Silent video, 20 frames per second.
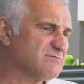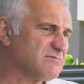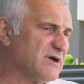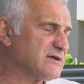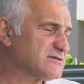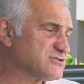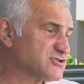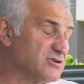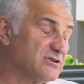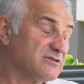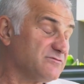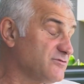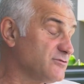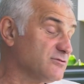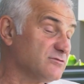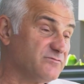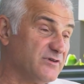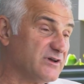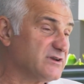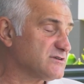actually
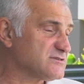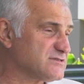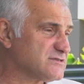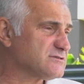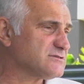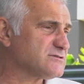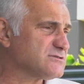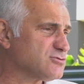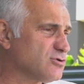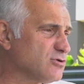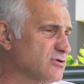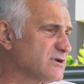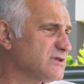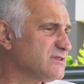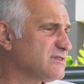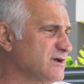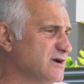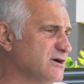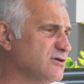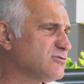feel very
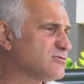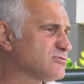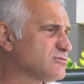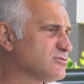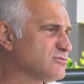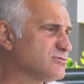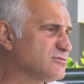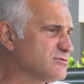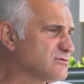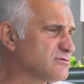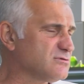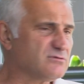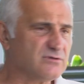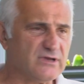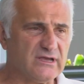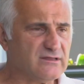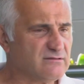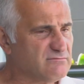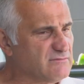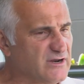strongly now
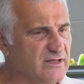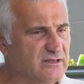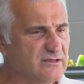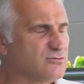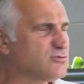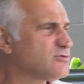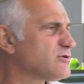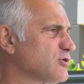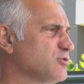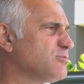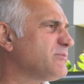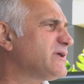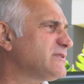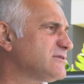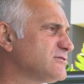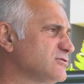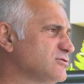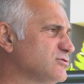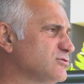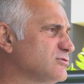and ready to
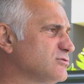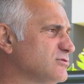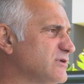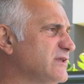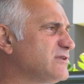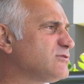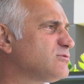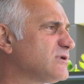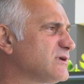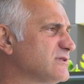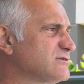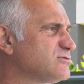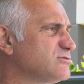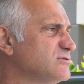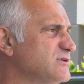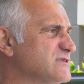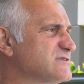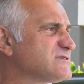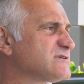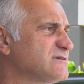recommend it to anyone who
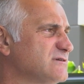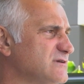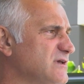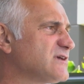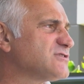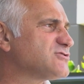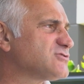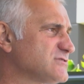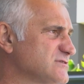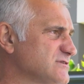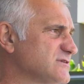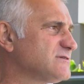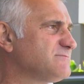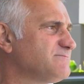needs an agency.